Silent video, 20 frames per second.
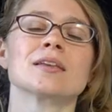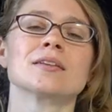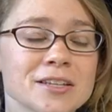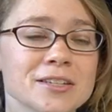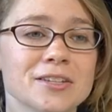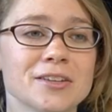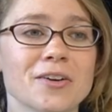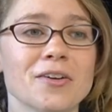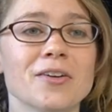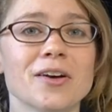
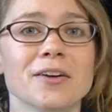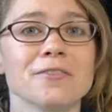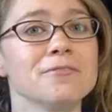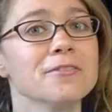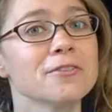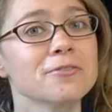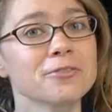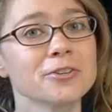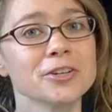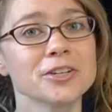So
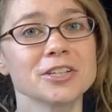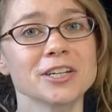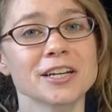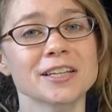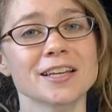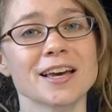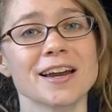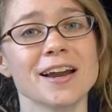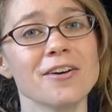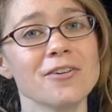feel free to
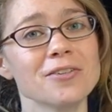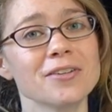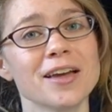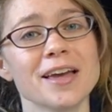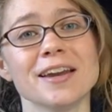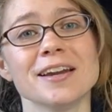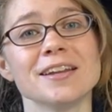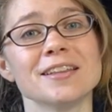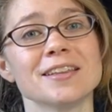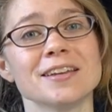check that out.
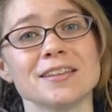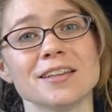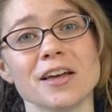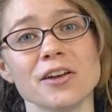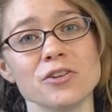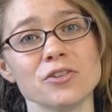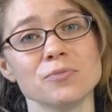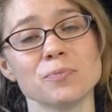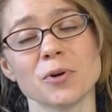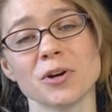Anything
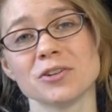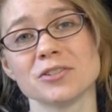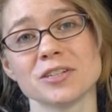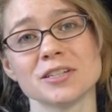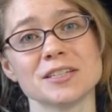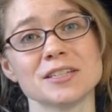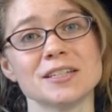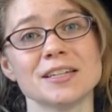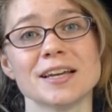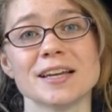that you've
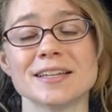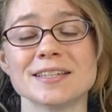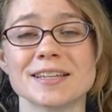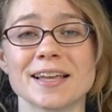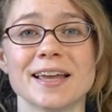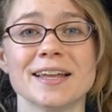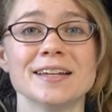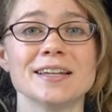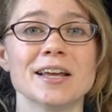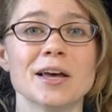purchased does
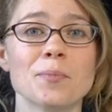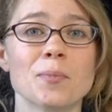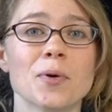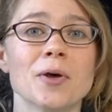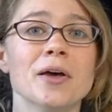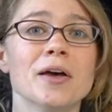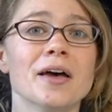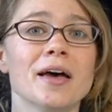end up